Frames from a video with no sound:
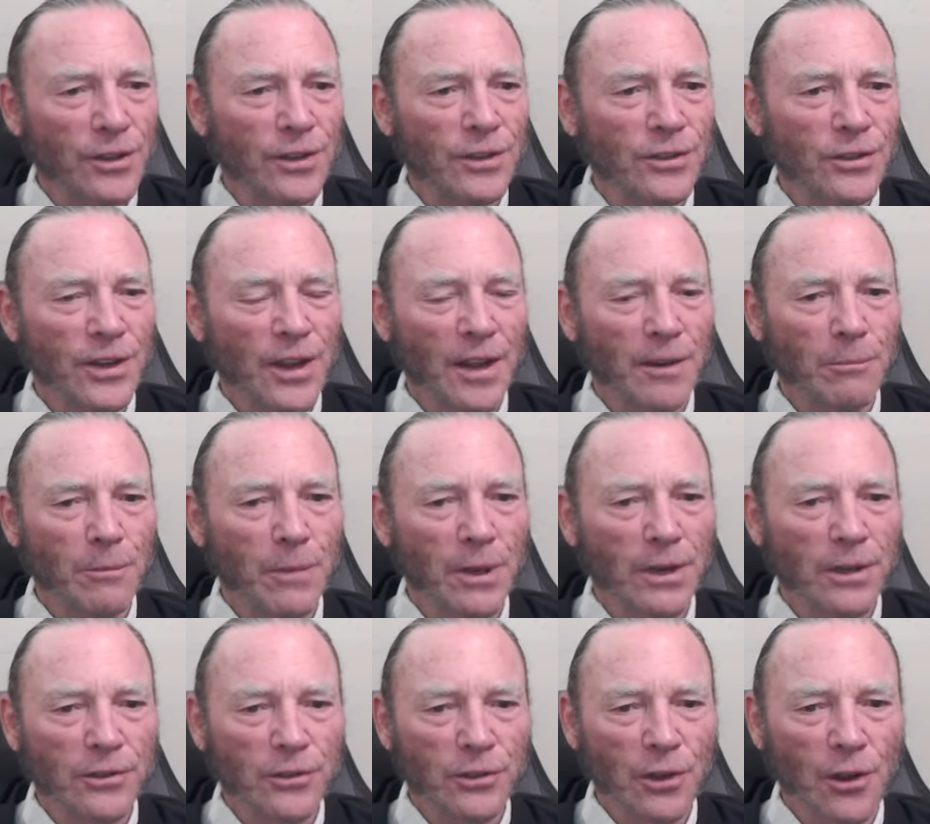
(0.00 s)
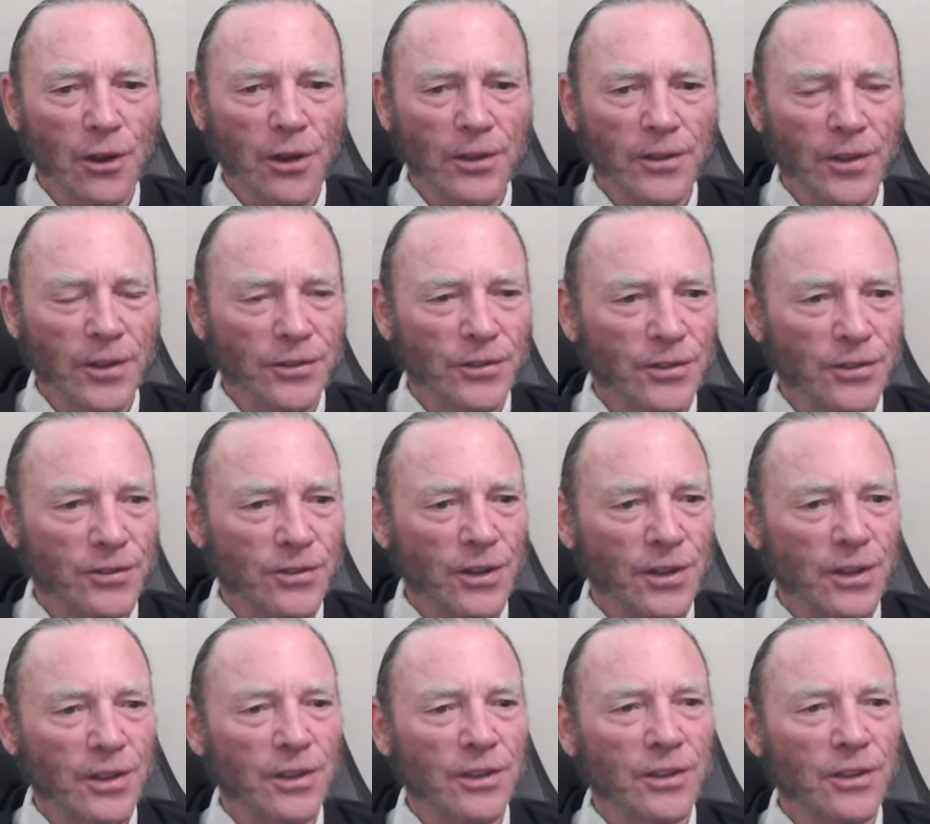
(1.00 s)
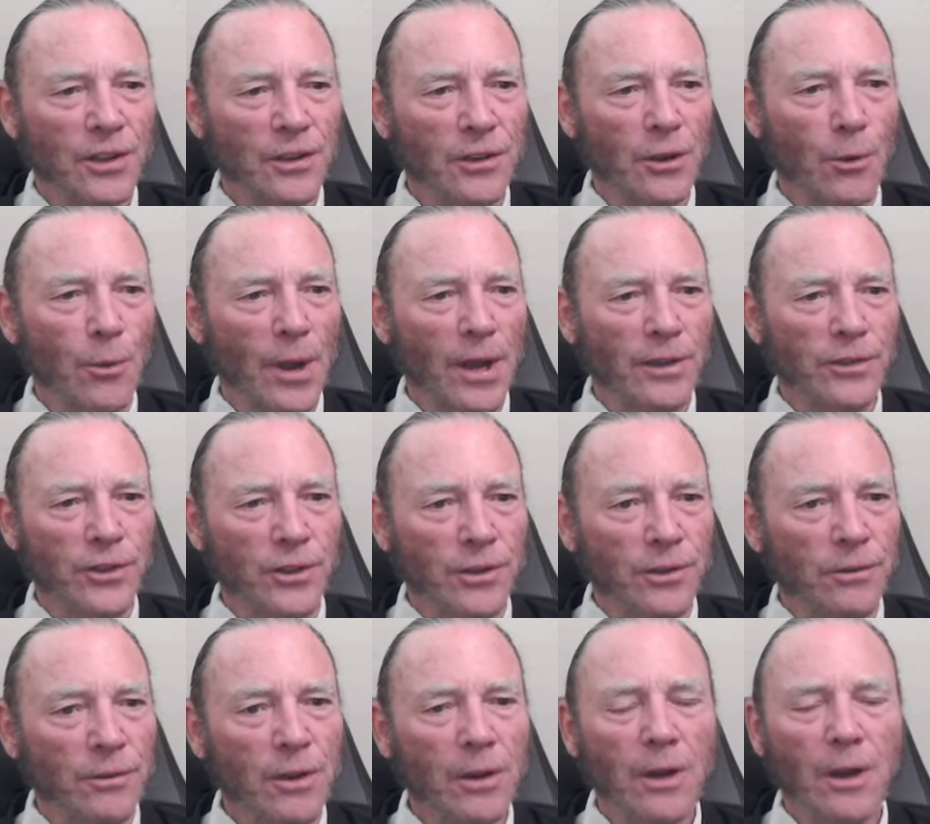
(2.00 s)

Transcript: It's 10 minutes long. This is the continuation.